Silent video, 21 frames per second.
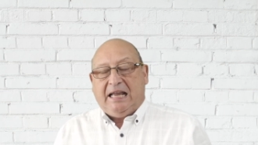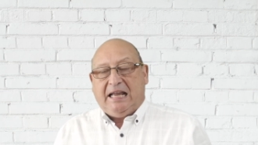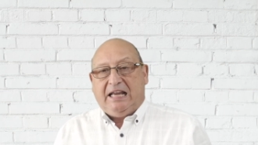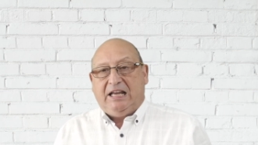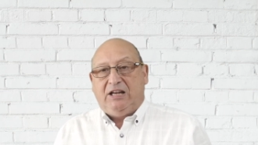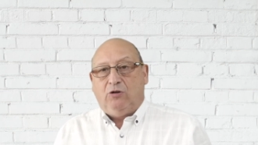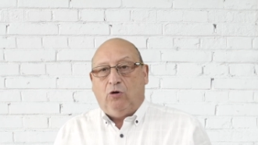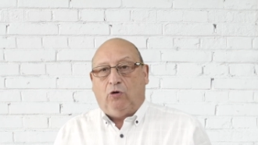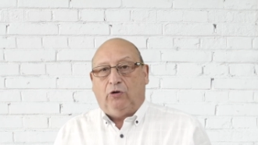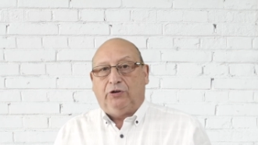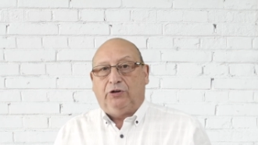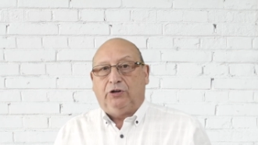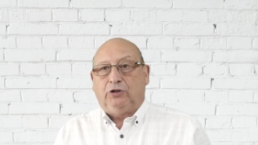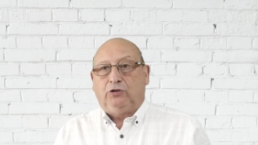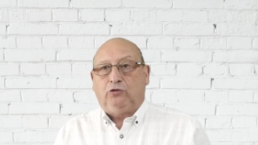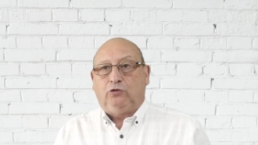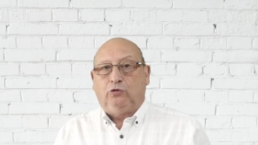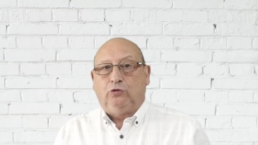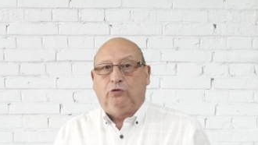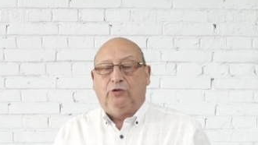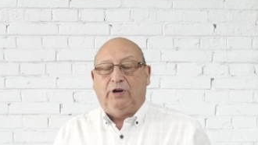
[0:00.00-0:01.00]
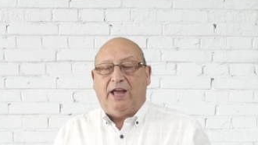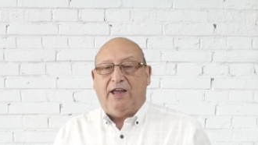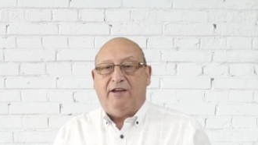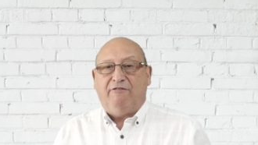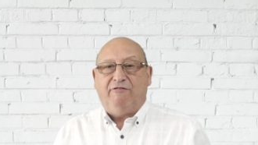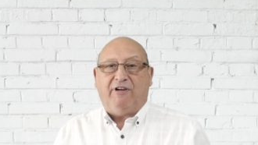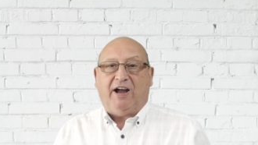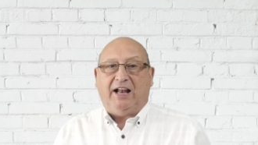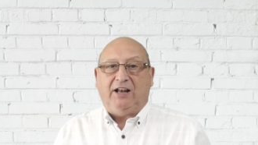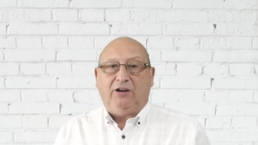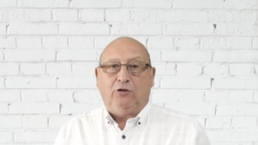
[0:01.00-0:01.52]
in order to
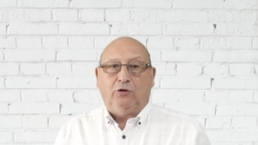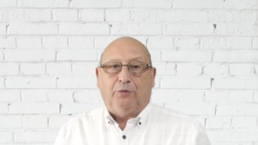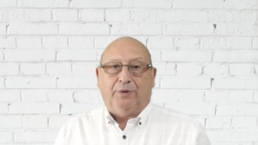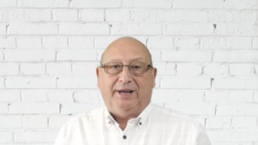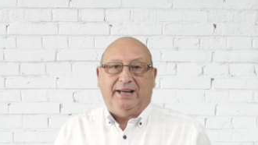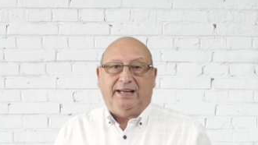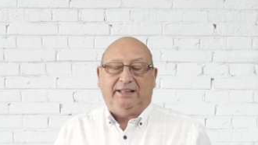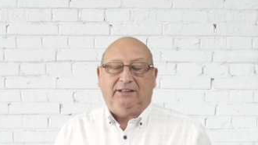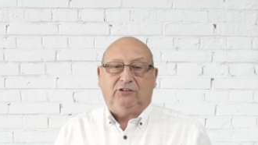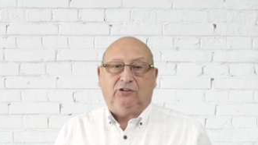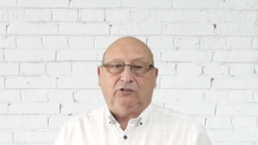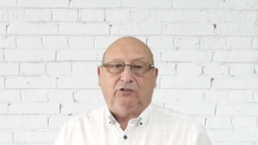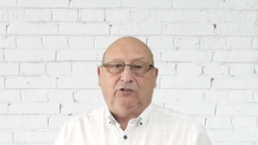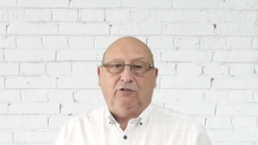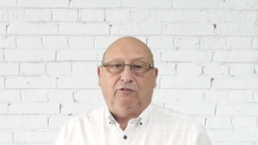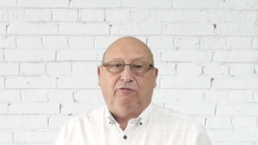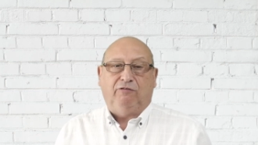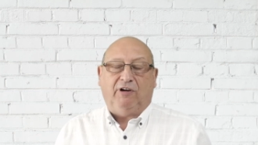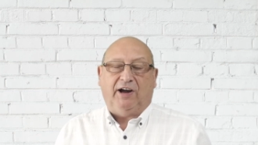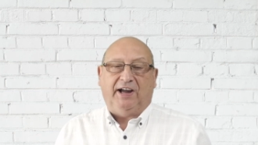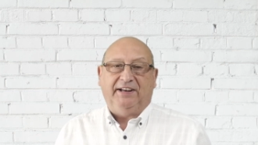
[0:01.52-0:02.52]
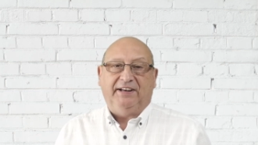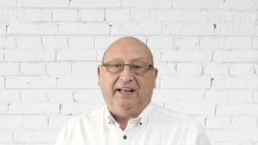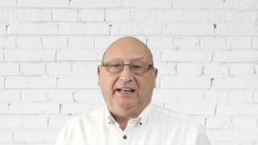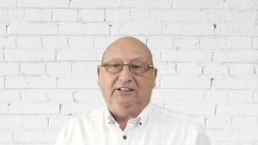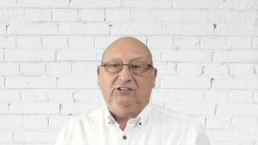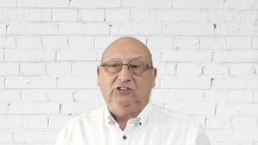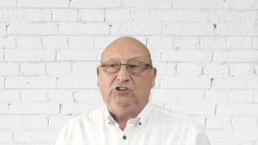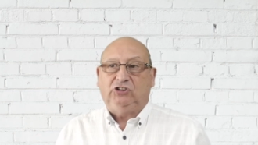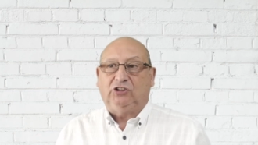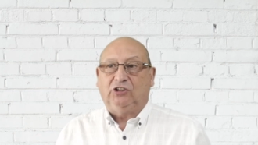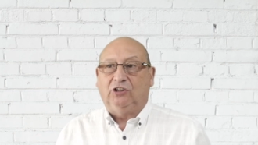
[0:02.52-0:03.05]
evaluate the
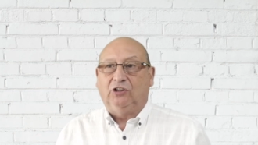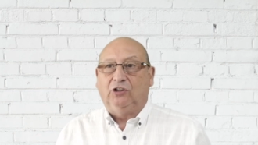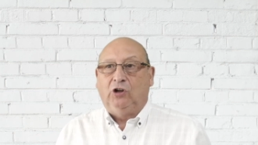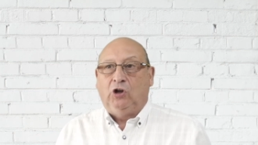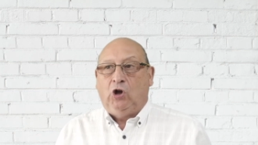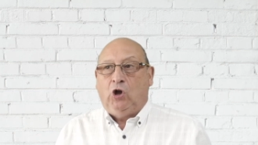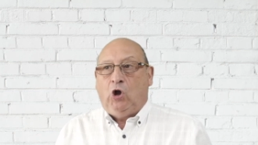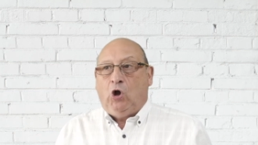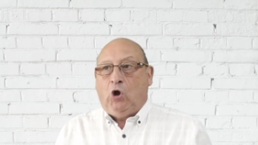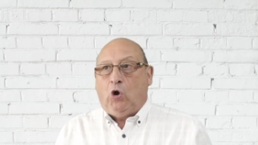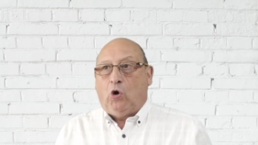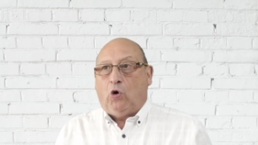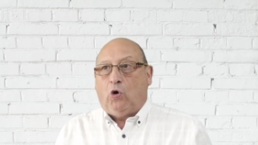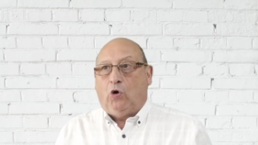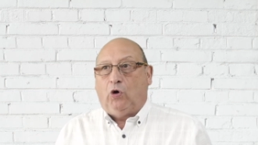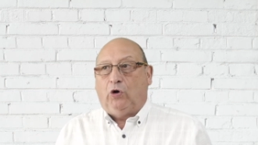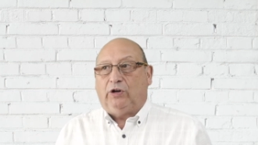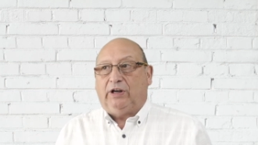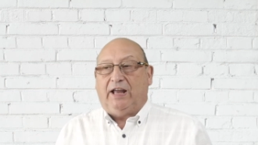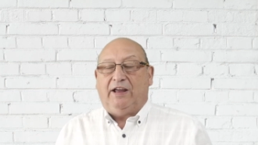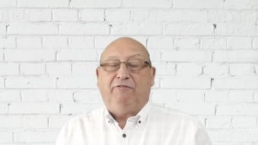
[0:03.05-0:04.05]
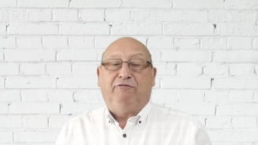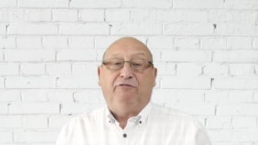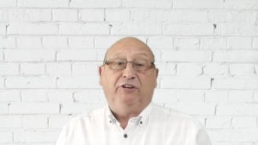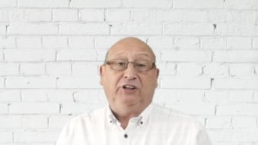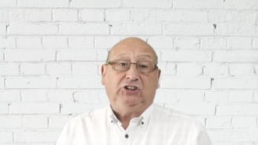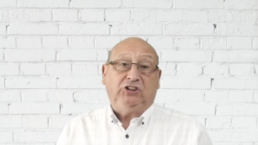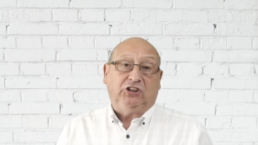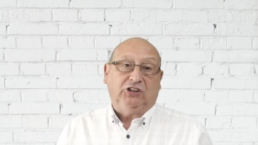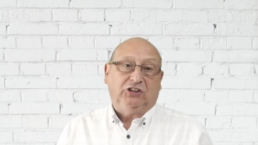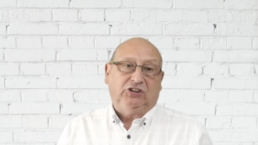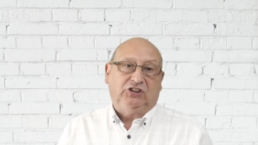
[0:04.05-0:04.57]
financial or
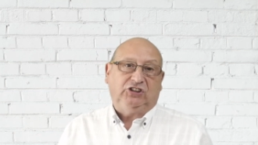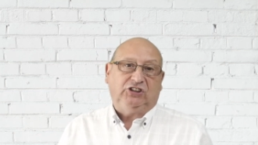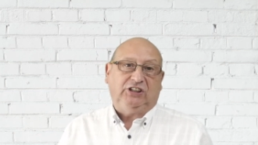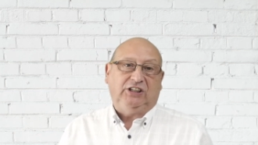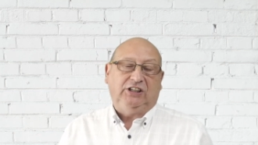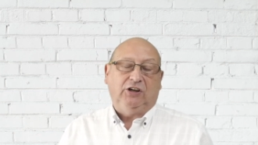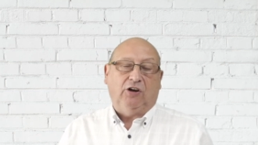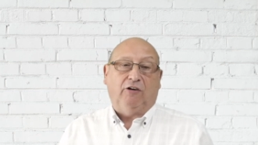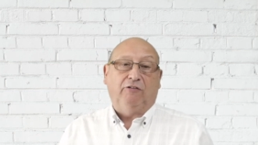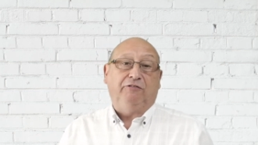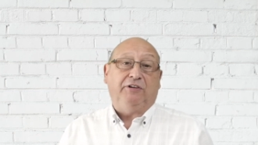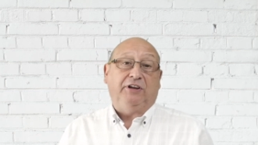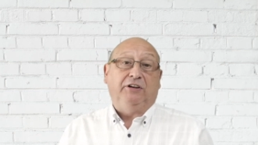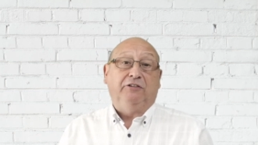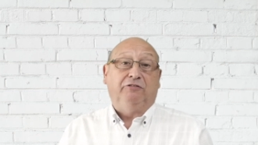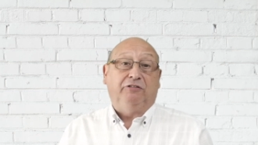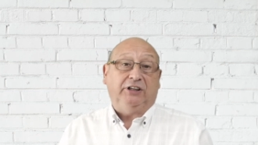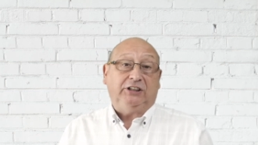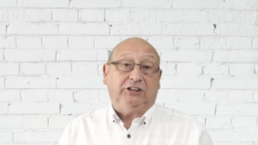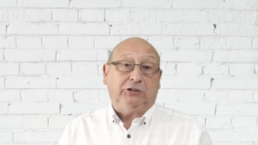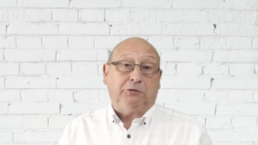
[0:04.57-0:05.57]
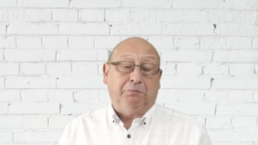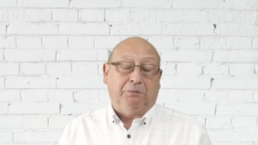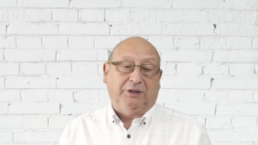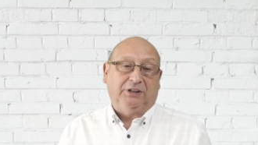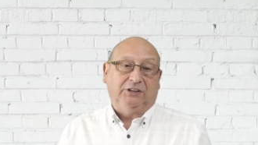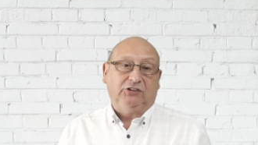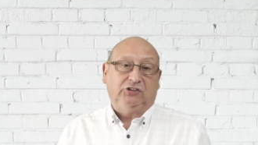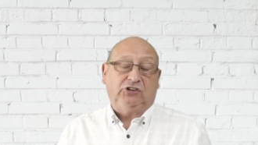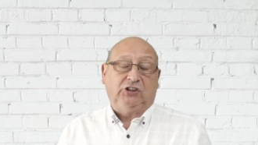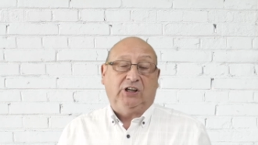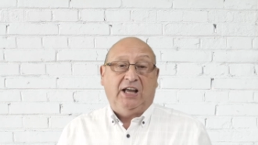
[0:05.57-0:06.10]
efficiency of
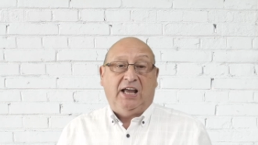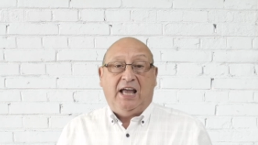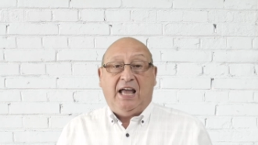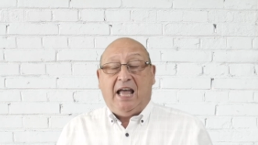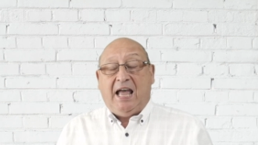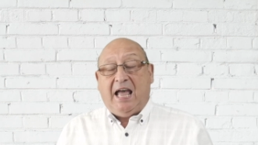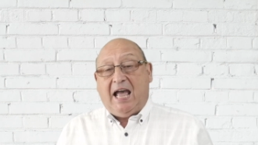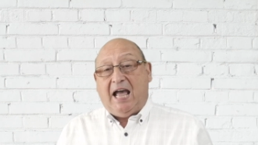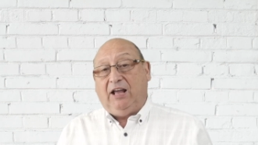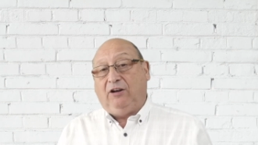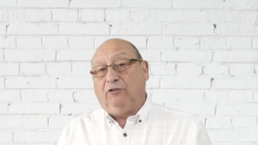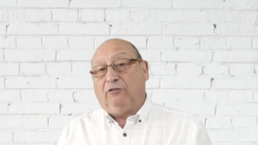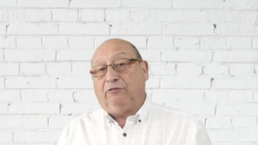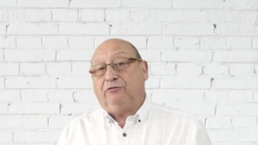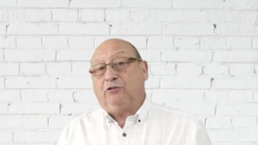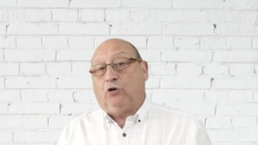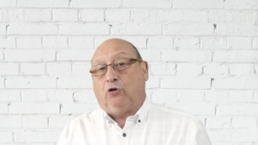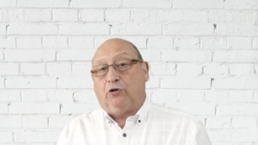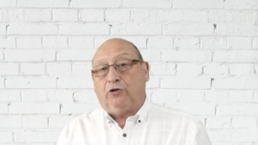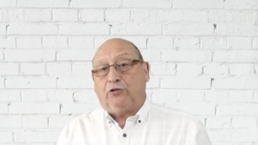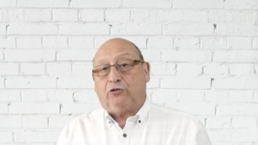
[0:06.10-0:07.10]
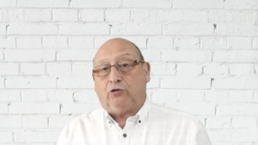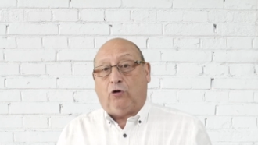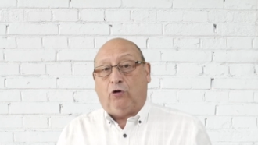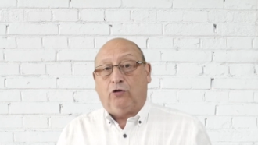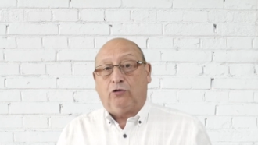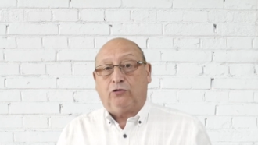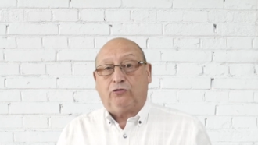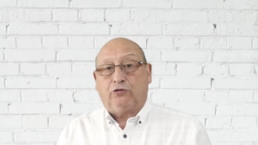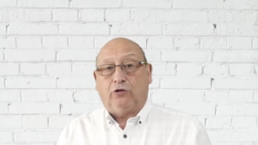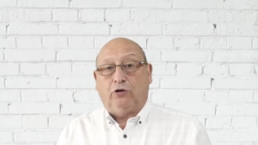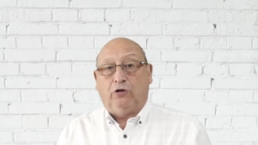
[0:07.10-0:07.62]
investments and of course
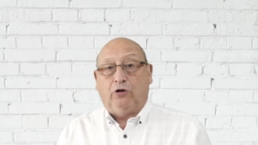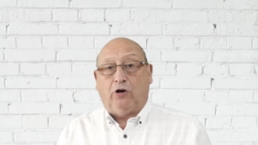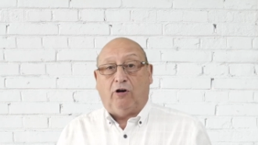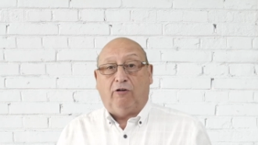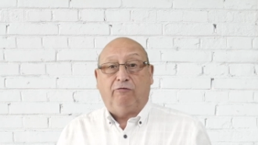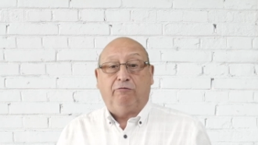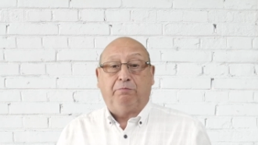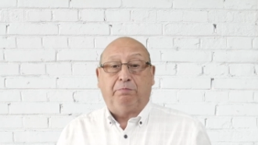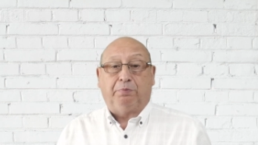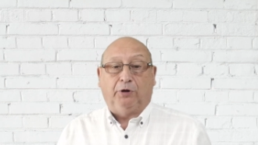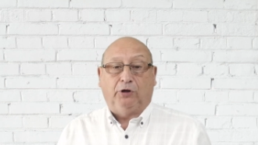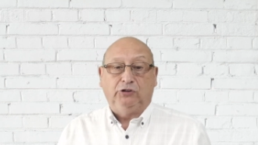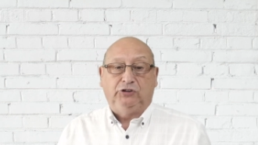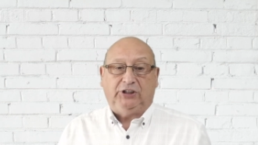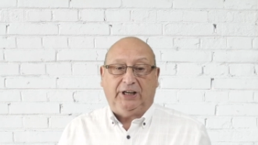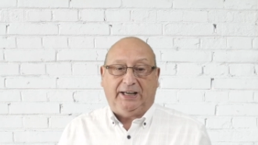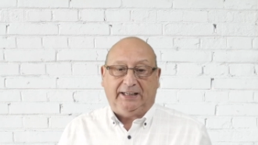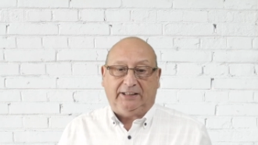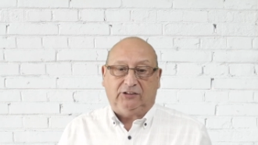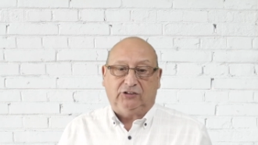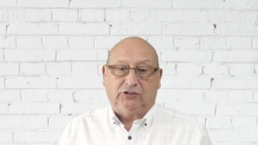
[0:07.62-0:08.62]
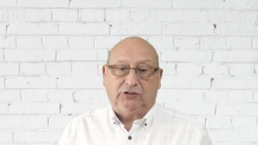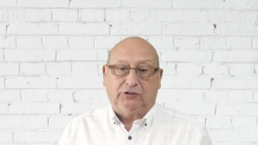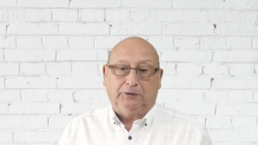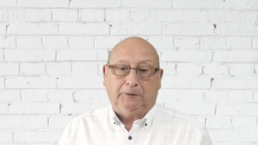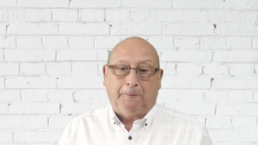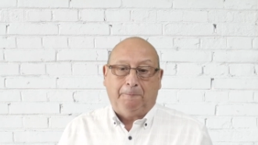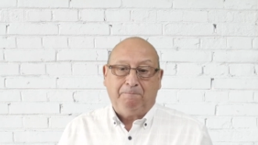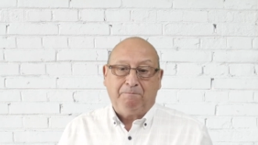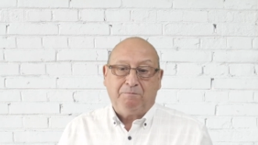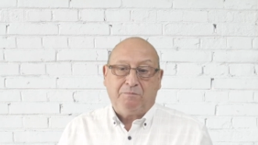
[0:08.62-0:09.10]
also of projects.